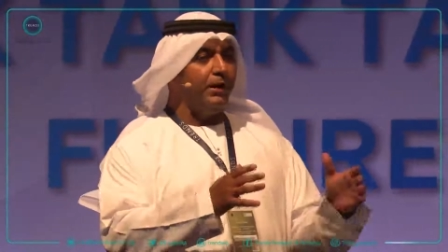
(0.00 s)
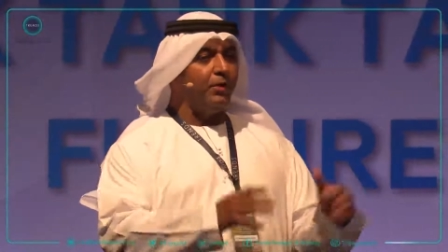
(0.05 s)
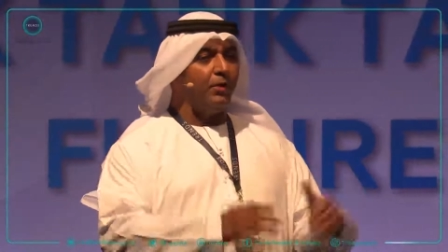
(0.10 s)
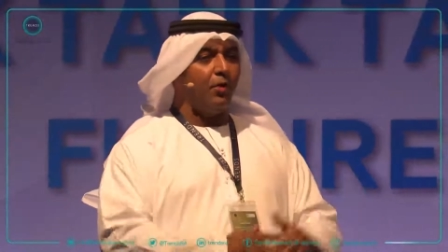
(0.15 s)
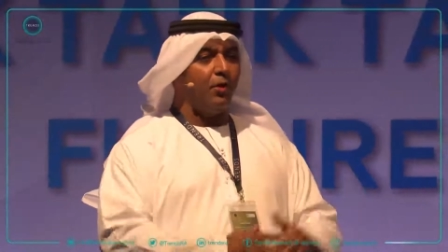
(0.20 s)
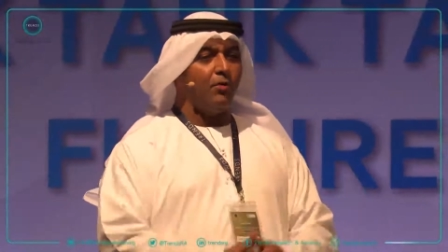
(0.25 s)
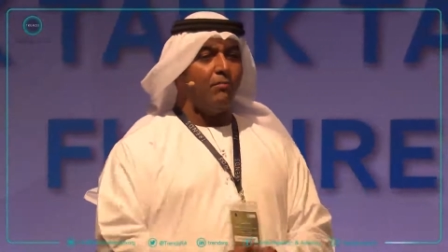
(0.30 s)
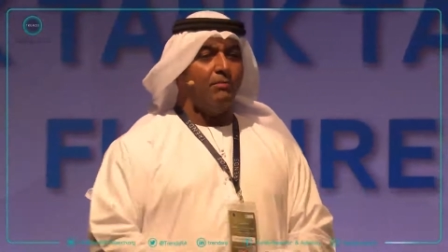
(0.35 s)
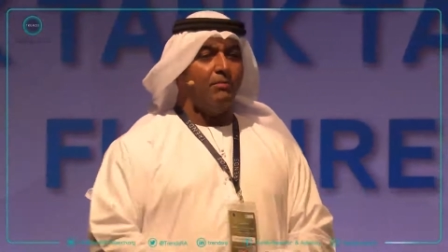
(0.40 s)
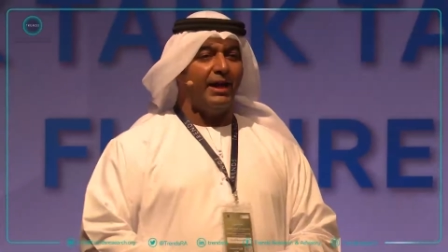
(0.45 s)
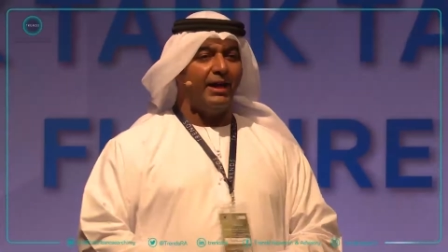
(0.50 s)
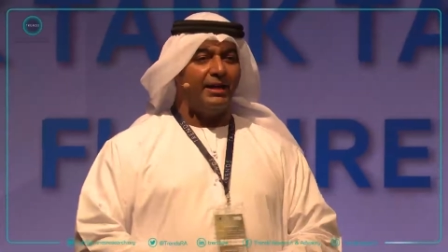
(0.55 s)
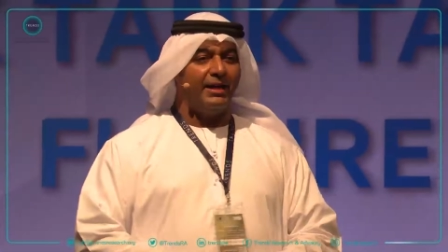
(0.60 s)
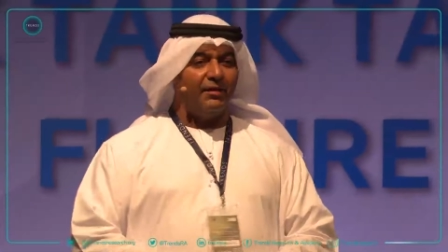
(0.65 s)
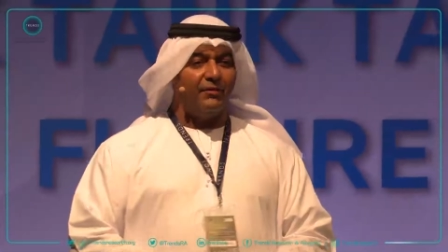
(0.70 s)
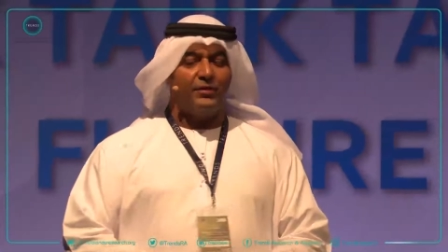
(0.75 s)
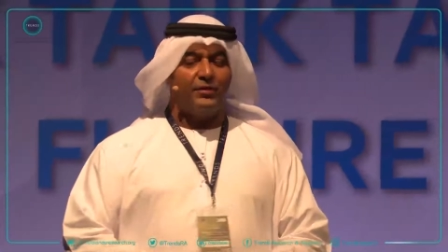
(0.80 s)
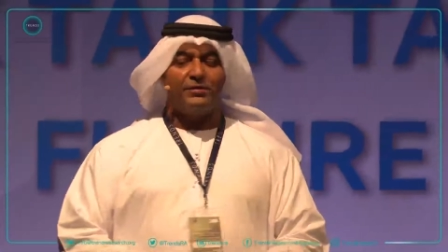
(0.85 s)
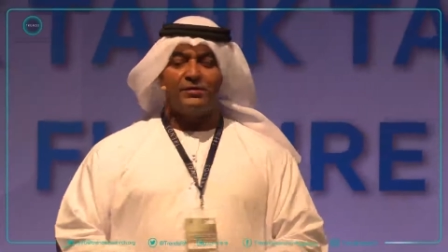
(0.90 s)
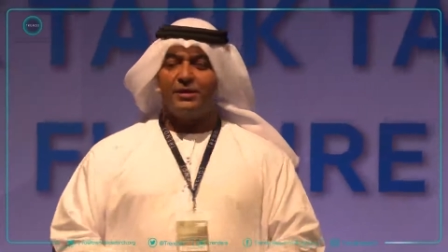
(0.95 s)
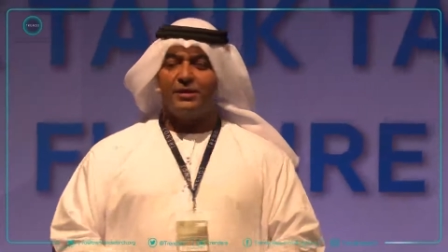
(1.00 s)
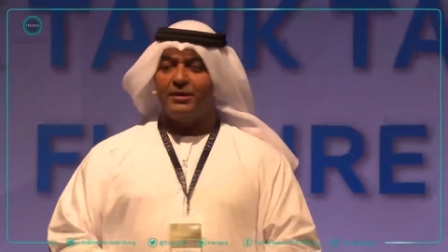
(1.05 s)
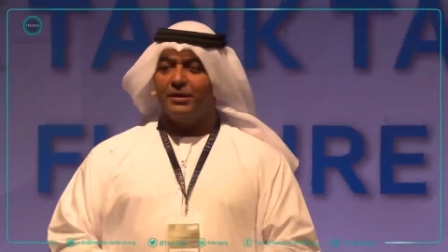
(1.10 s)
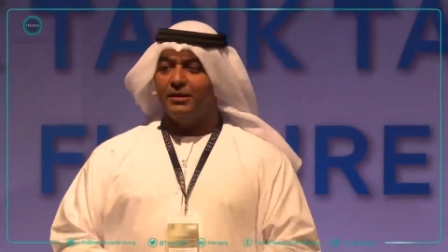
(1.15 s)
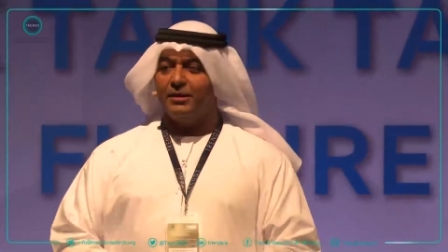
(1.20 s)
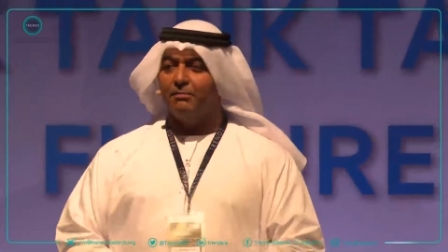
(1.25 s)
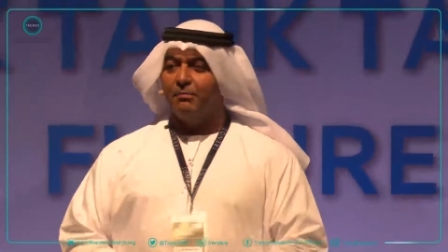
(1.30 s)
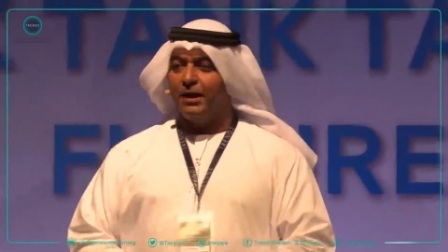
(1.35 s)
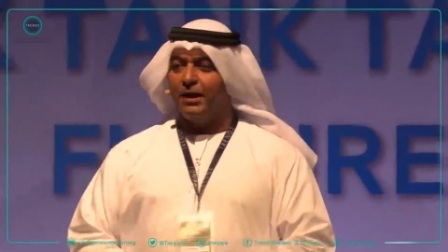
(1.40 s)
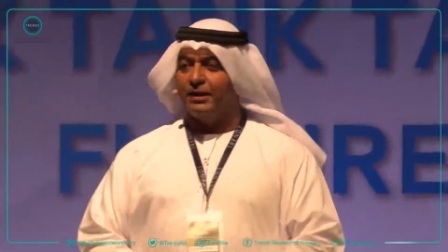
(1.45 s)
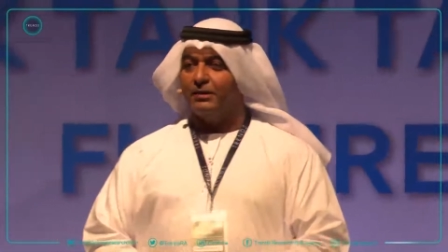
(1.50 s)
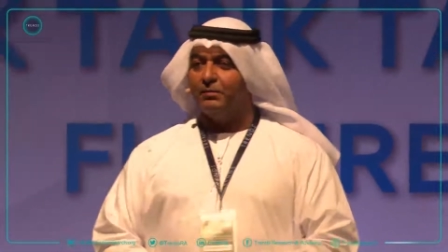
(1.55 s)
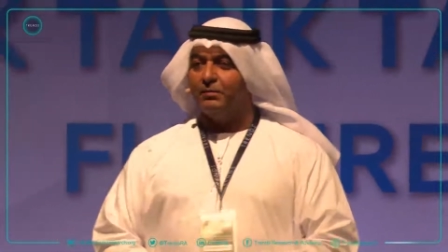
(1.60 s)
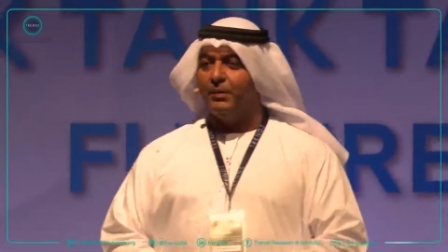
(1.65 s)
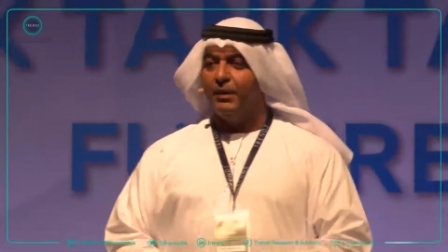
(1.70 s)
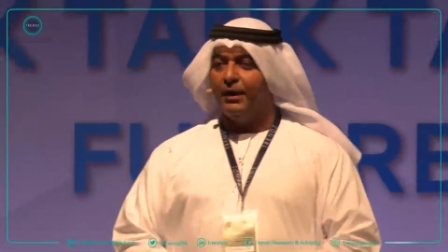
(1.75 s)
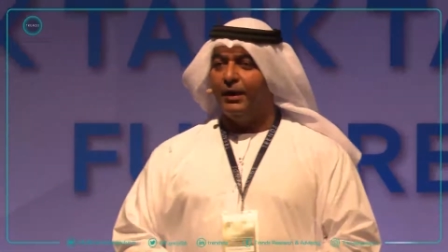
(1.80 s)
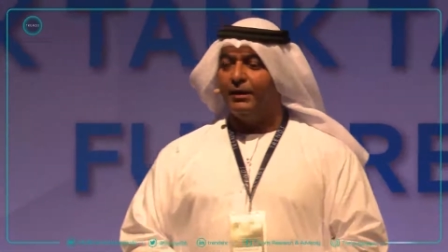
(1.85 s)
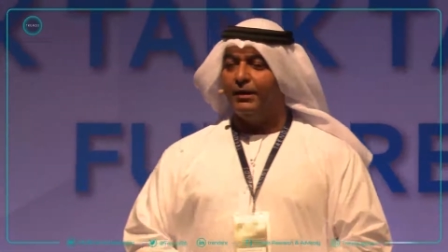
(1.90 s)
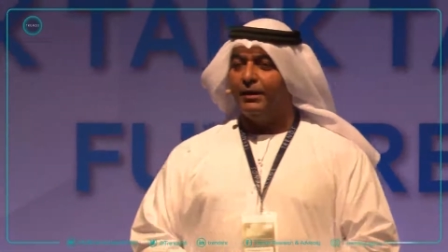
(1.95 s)
or magnificent they might
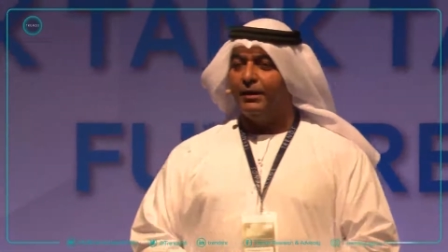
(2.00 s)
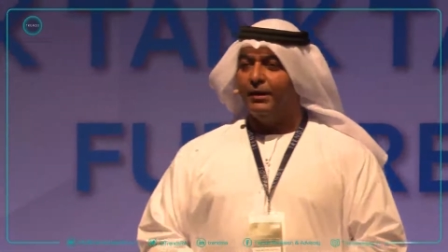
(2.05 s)
be,